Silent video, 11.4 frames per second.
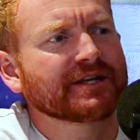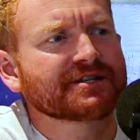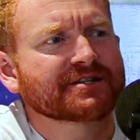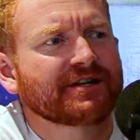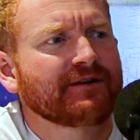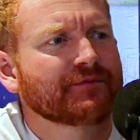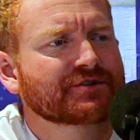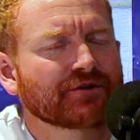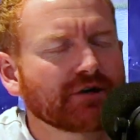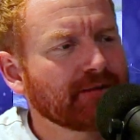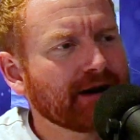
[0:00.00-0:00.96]
listening, we're
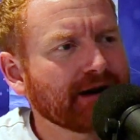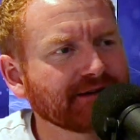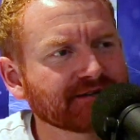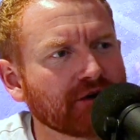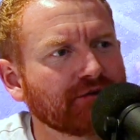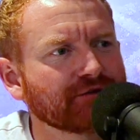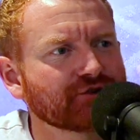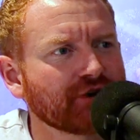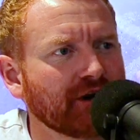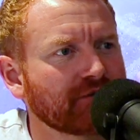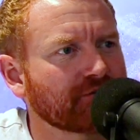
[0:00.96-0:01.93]
talking about this
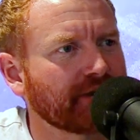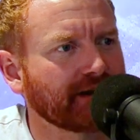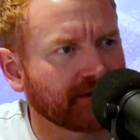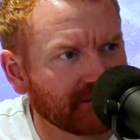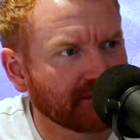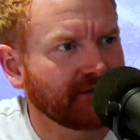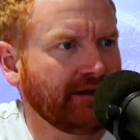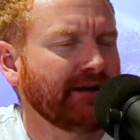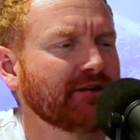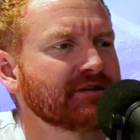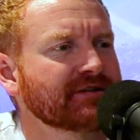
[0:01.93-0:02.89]
overshotted rig. Get
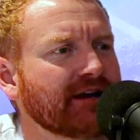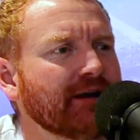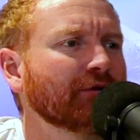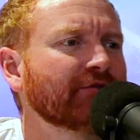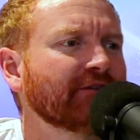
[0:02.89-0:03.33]
it on the table.